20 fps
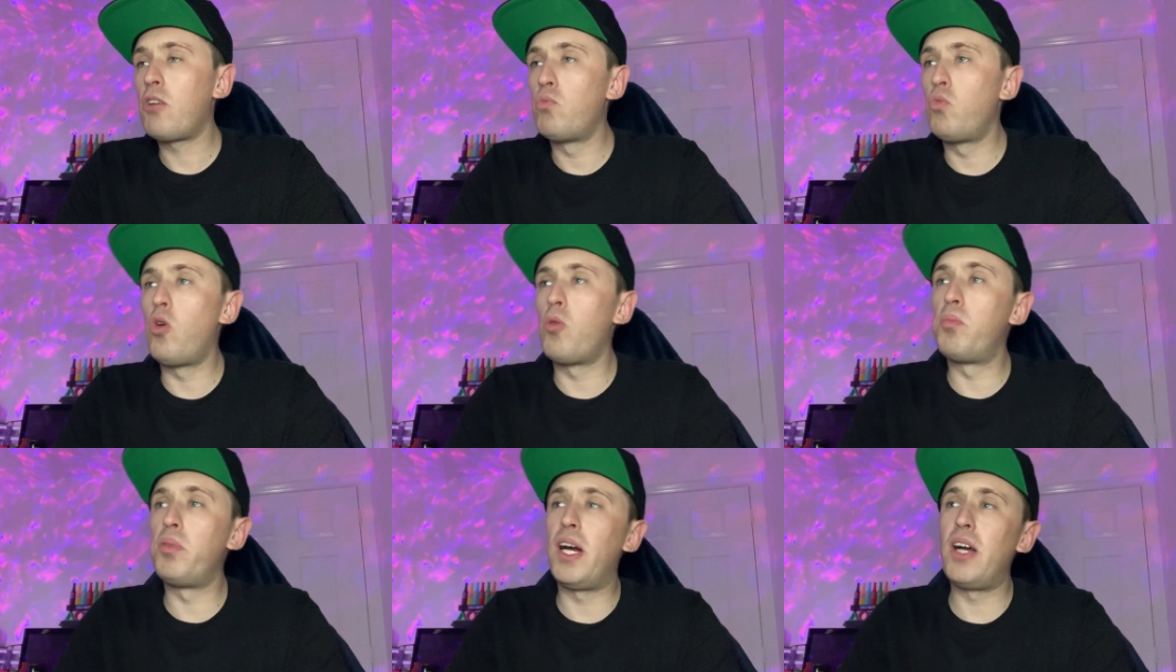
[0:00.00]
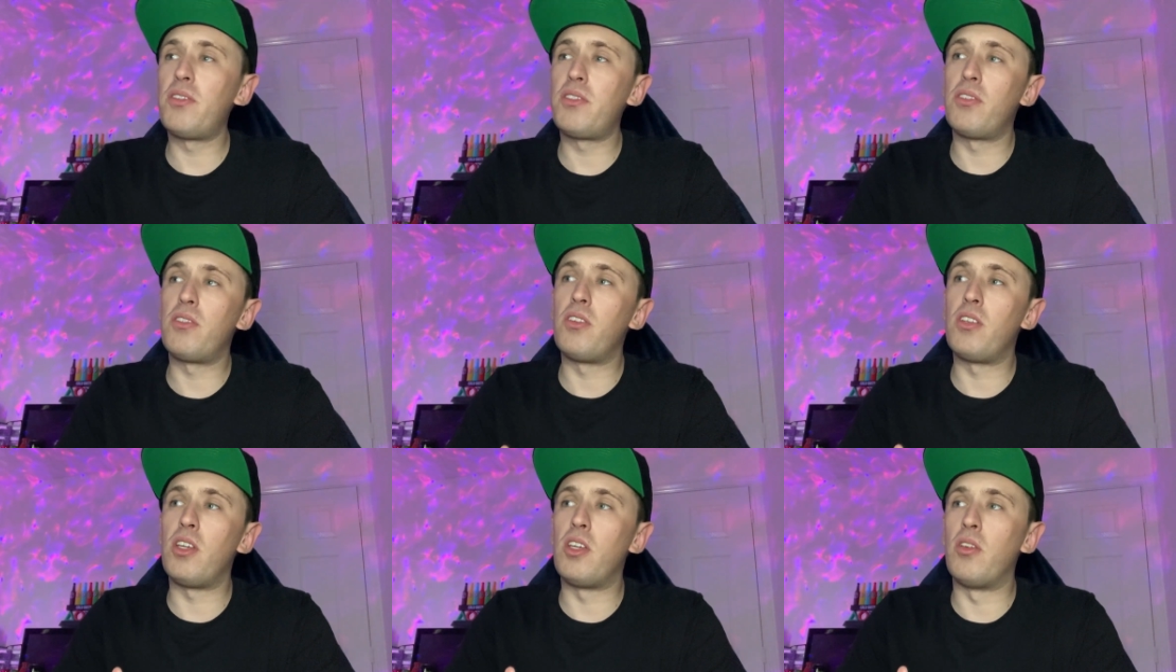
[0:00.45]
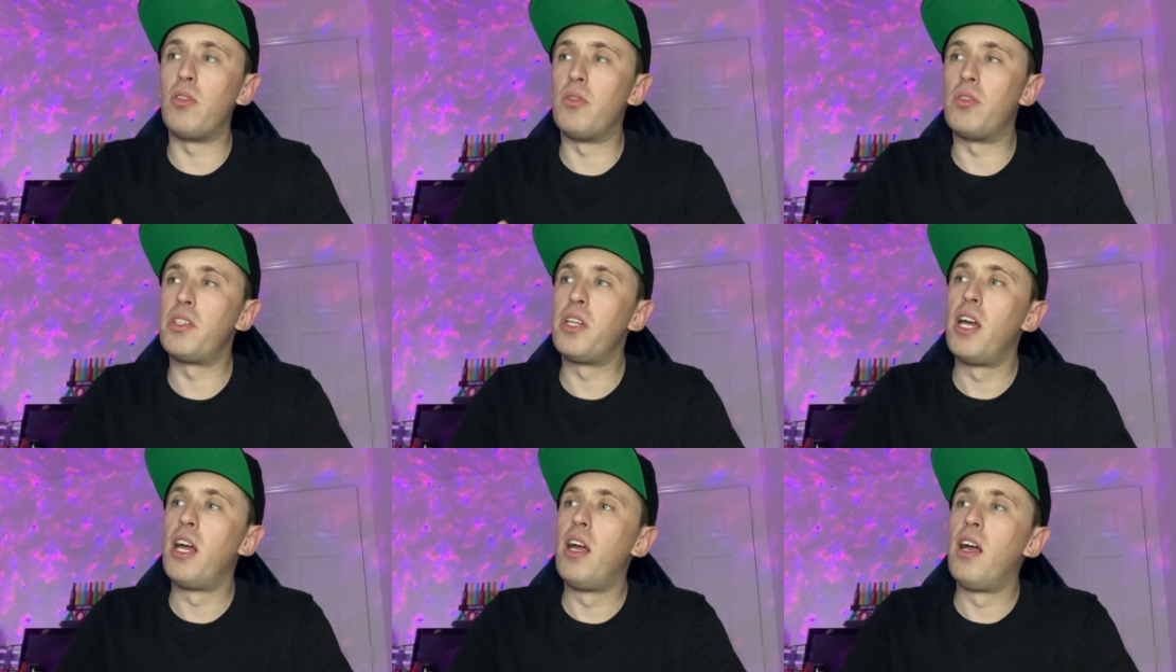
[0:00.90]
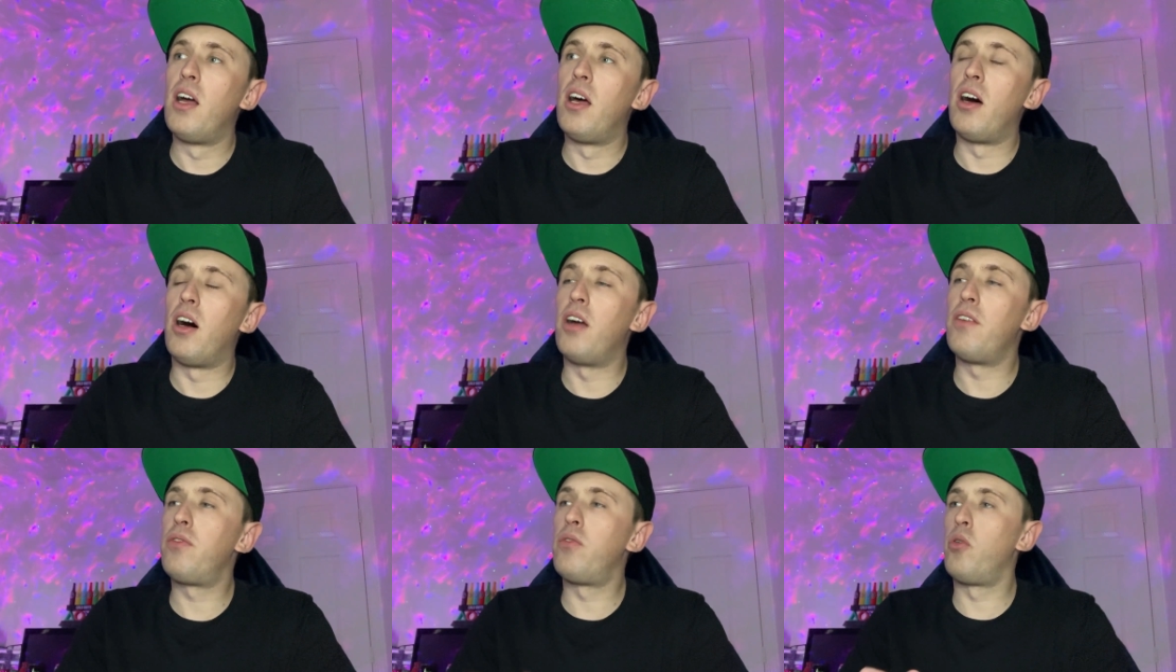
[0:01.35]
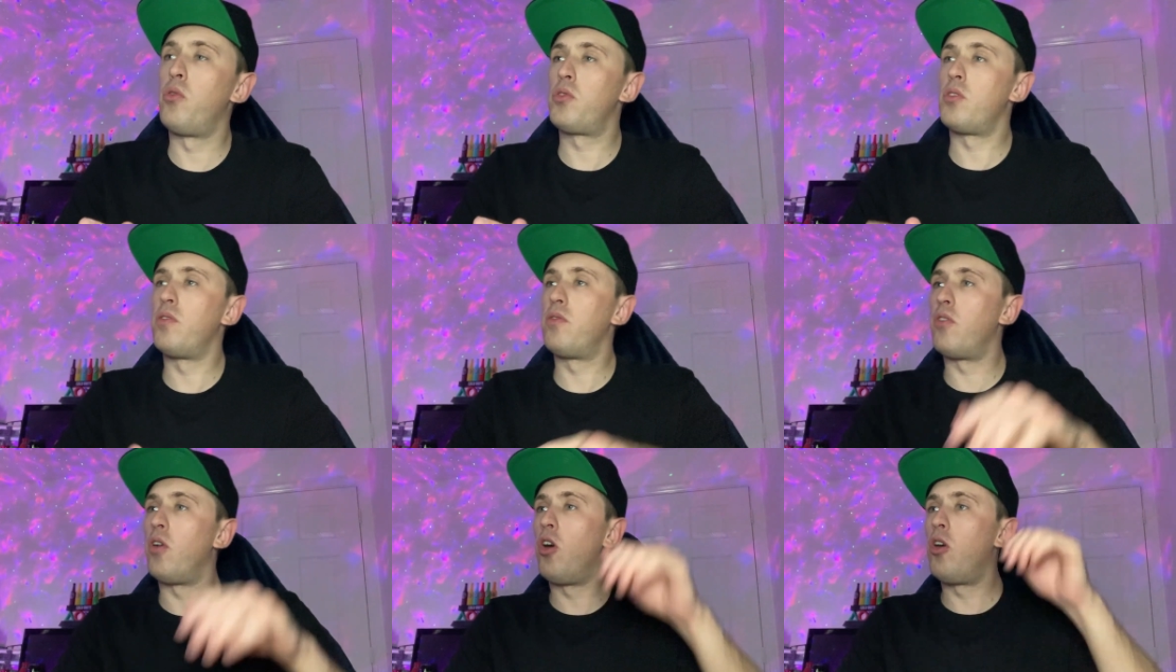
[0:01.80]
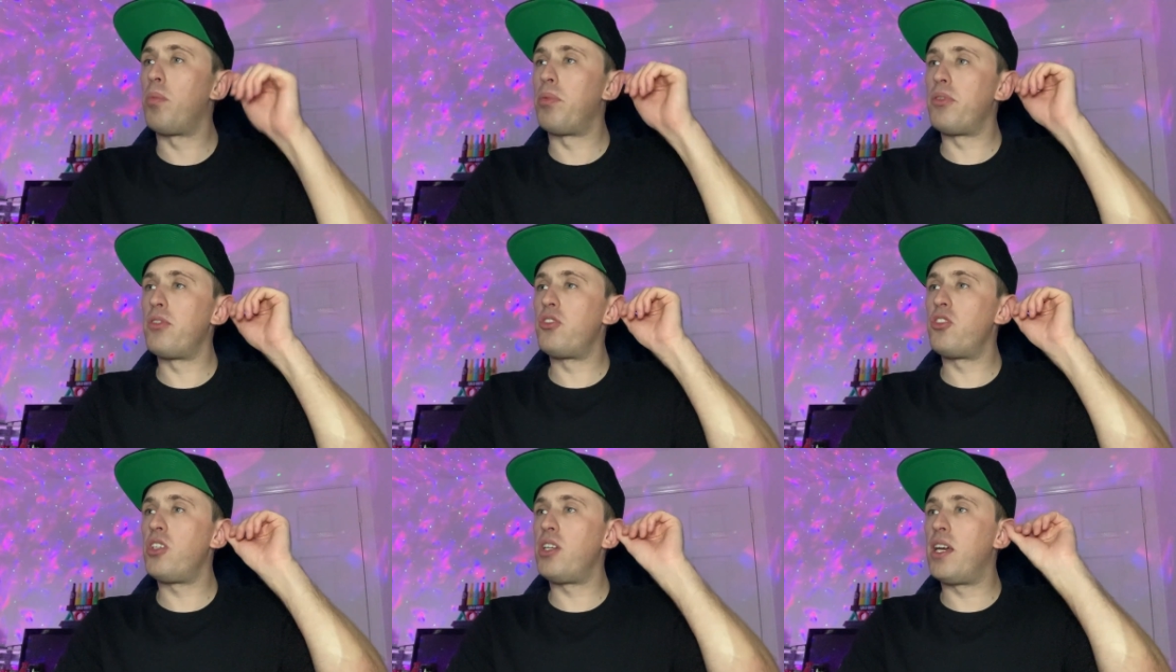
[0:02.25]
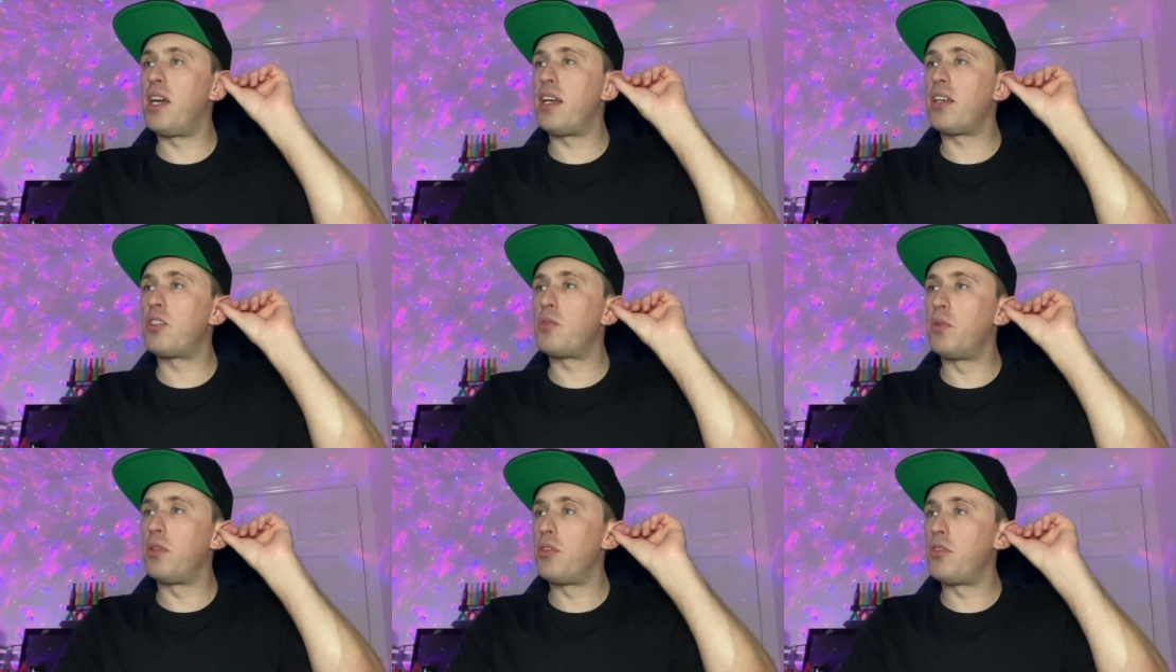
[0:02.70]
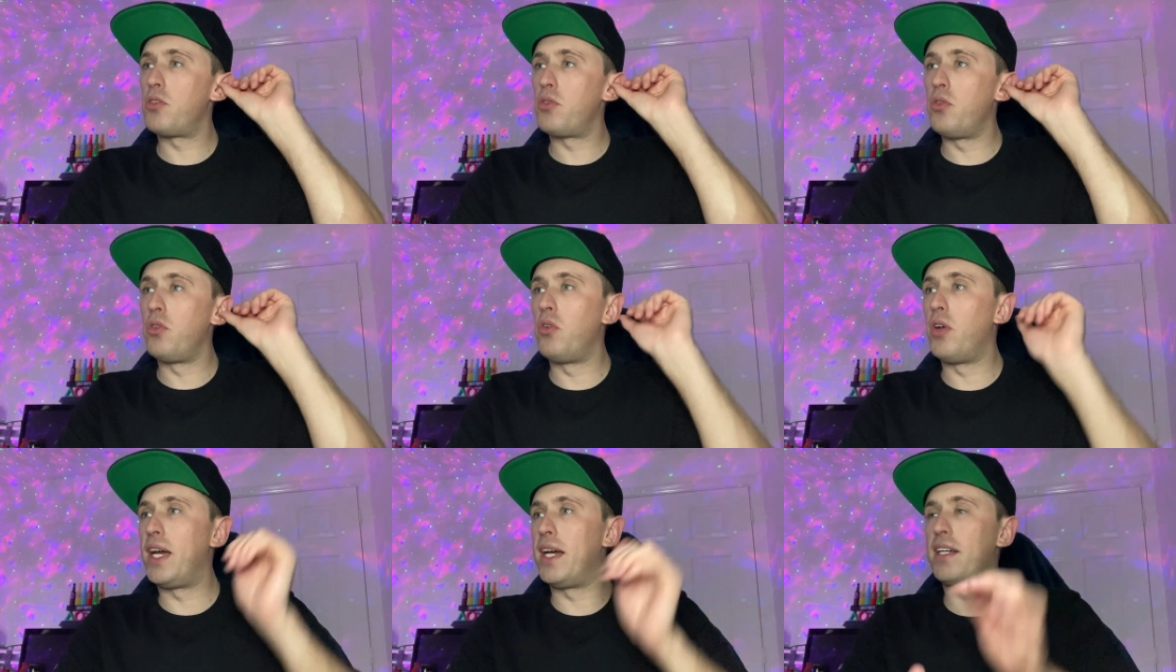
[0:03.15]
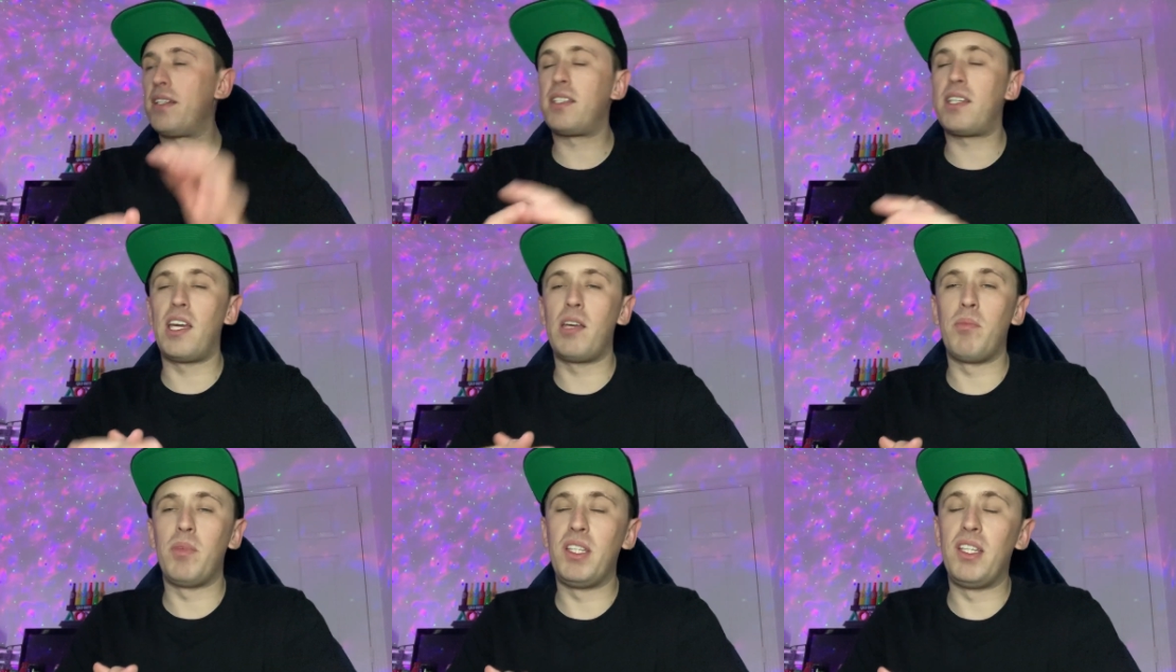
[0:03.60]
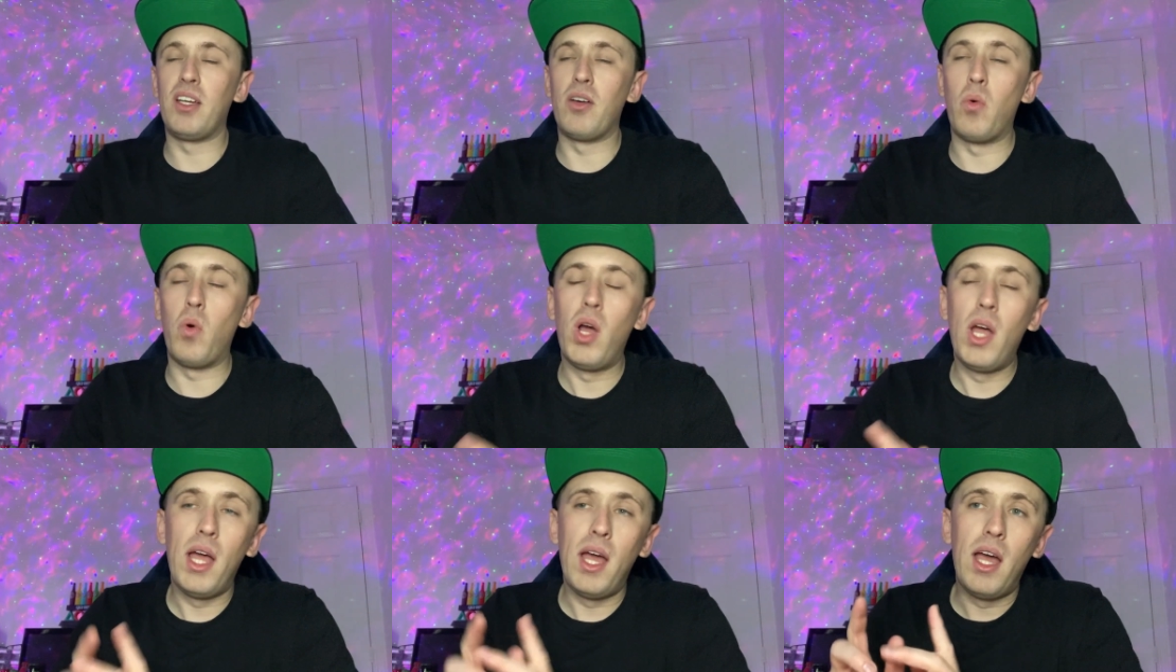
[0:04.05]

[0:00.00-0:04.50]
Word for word: What browser do you use? I thought of Opera GX when I saw your X Gamer deal.